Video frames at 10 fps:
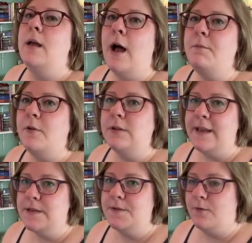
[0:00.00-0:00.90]
helpful
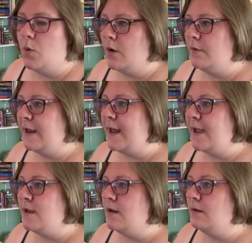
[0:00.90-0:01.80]
links that
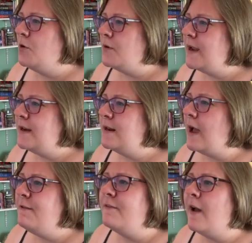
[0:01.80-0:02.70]
I created.
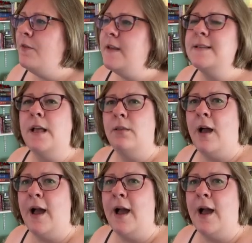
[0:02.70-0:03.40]
I found these a lot.